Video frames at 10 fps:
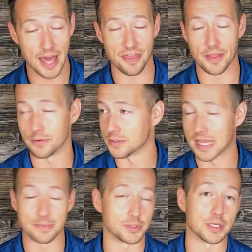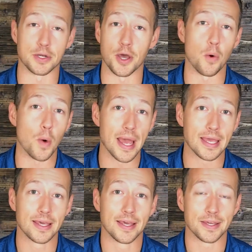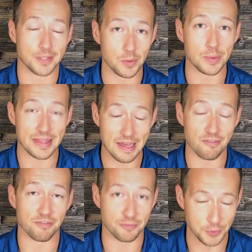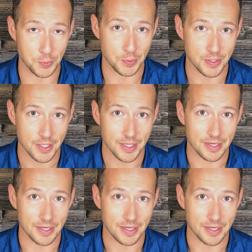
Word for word: I thought there was absolutely no way going without food